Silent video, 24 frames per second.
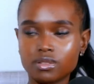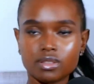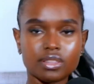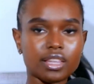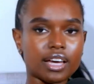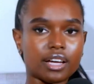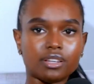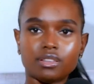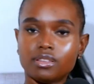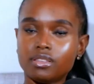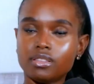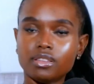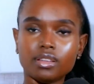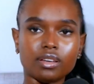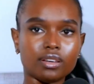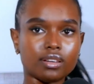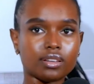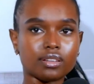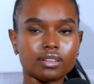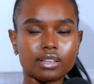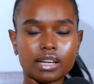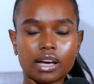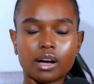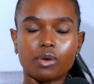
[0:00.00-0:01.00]
So they had to
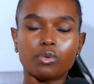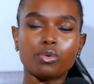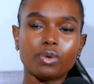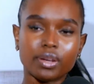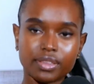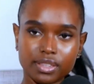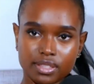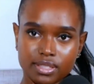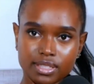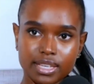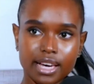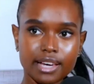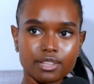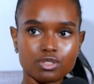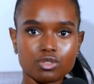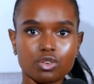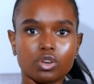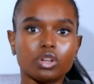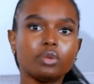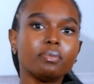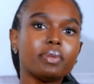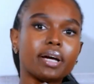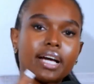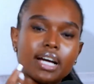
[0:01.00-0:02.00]
think, now when these
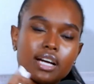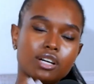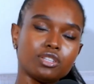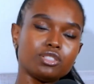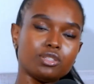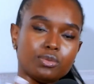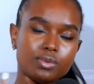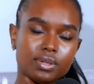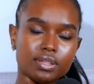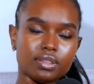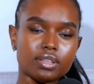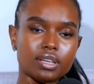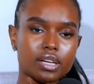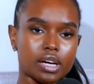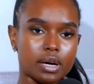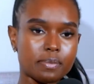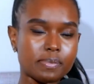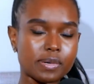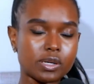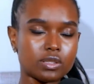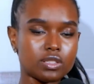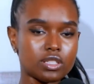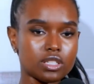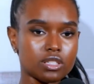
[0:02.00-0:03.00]
guys gone by, how do we
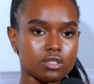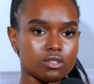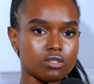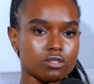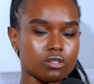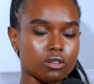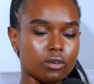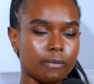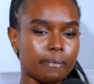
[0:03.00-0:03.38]
think about it?